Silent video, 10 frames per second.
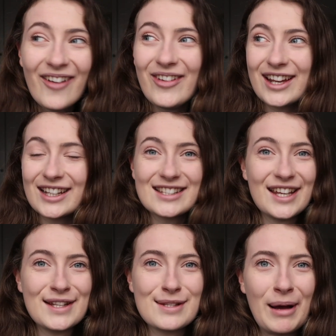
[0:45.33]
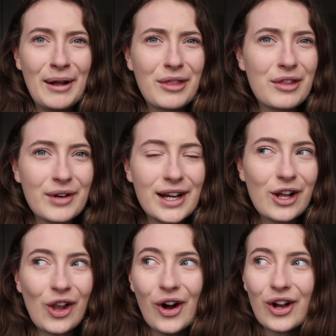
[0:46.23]
because it is about 3
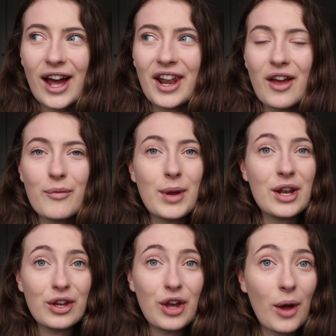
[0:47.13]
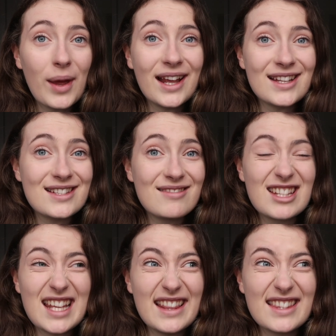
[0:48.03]
o'clock and I've been going
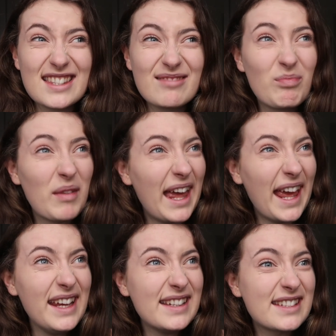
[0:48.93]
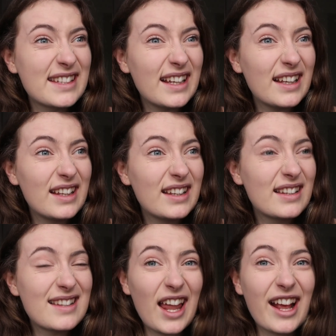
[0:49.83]
since 8,
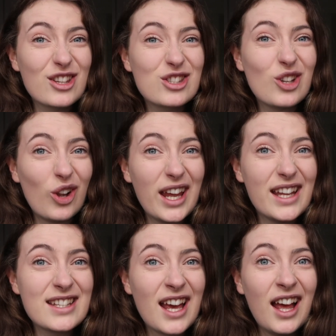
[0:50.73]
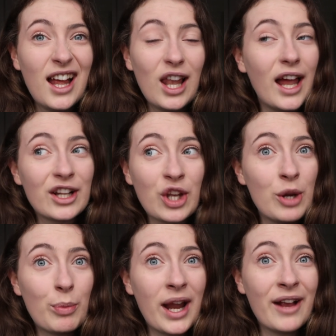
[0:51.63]
so like a solid, like no
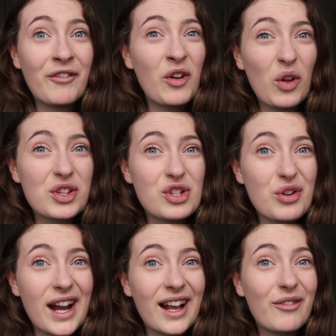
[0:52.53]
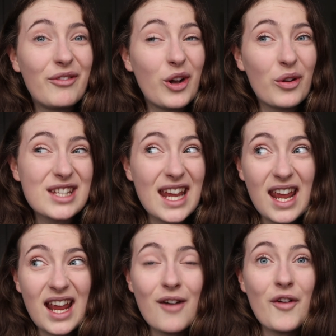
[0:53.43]
break, forgot to drink, forgot to
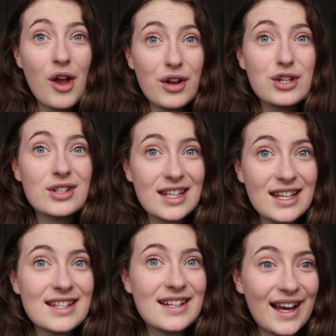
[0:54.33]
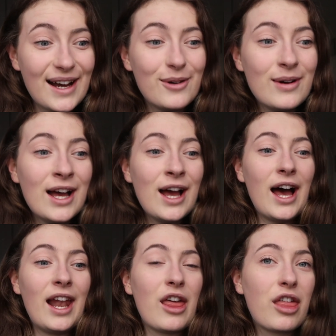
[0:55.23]
eat. I've only just eaten now
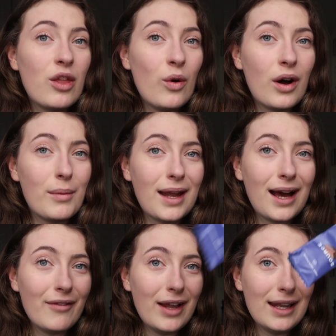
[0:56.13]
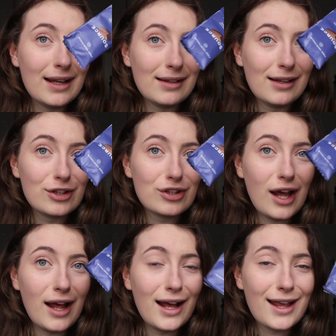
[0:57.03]
and I thought I would have a little
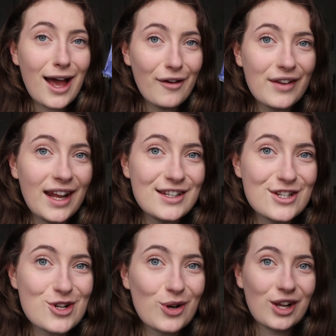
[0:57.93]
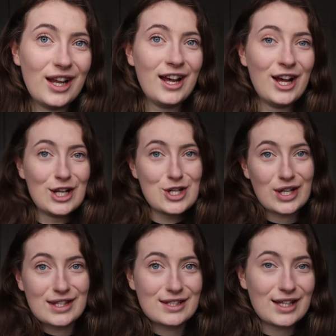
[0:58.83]
caffeinated chocolate
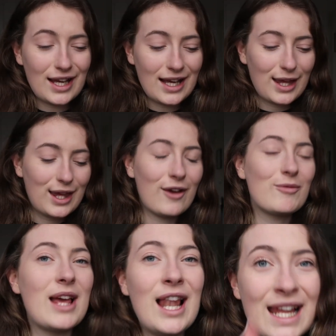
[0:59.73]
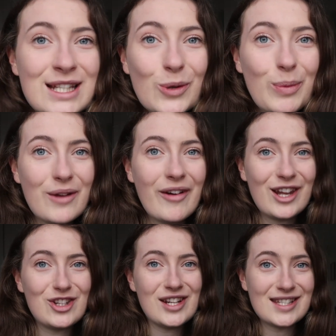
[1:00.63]
just to give me a little bit of
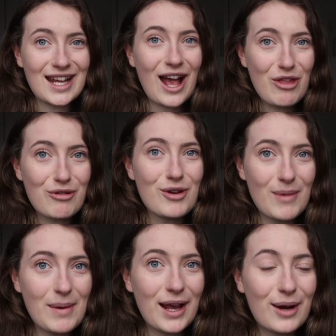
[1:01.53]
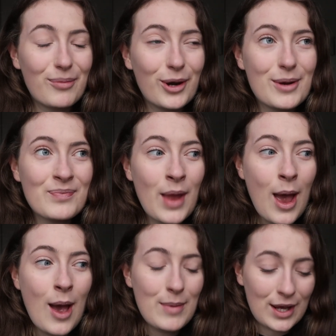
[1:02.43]
energy to get through my makeup room,
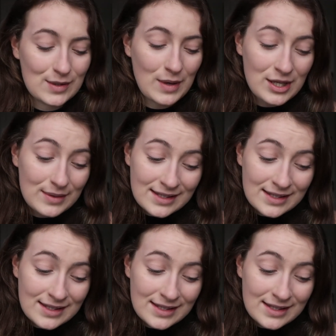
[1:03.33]
because when you